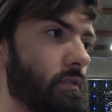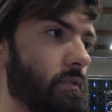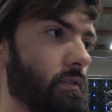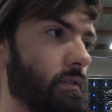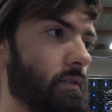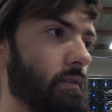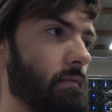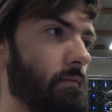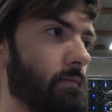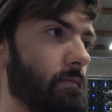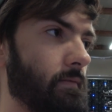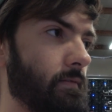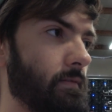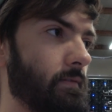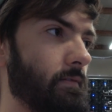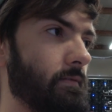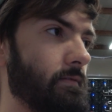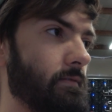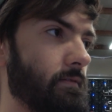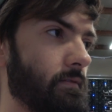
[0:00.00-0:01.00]

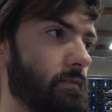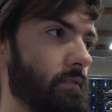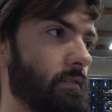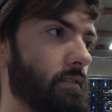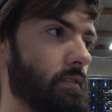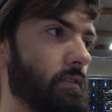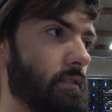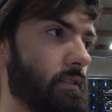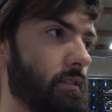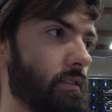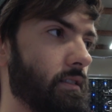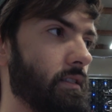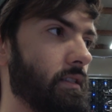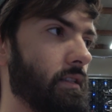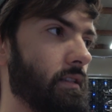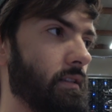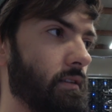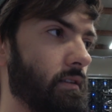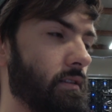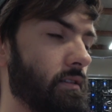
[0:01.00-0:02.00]

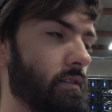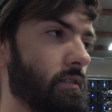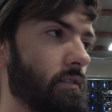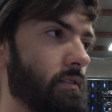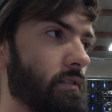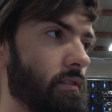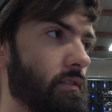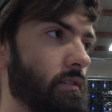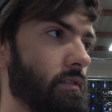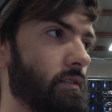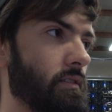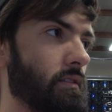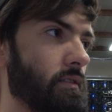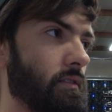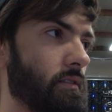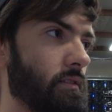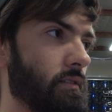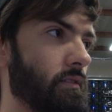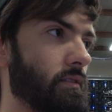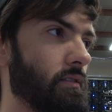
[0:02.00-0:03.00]

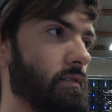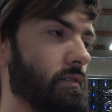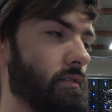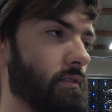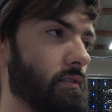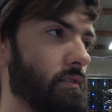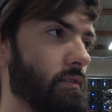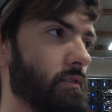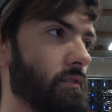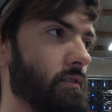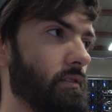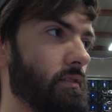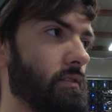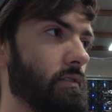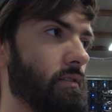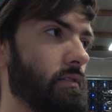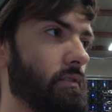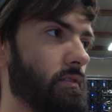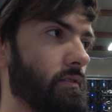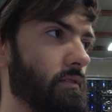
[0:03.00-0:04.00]

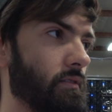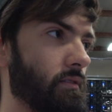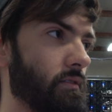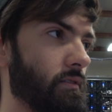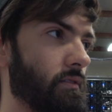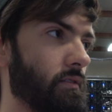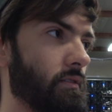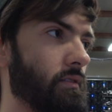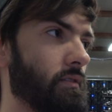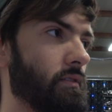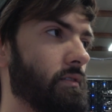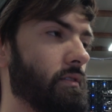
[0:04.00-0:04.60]
[no speech]